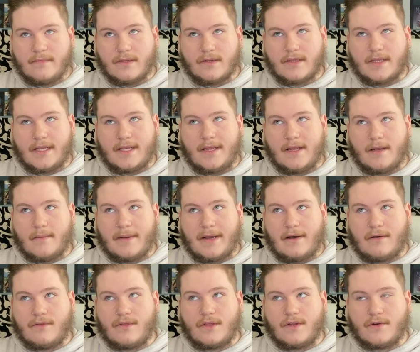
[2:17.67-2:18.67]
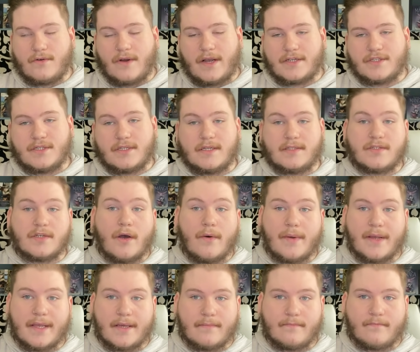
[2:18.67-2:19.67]
They're thinking about the direction it's
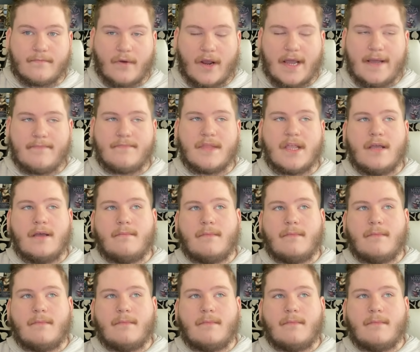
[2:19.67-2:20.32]
going in, right?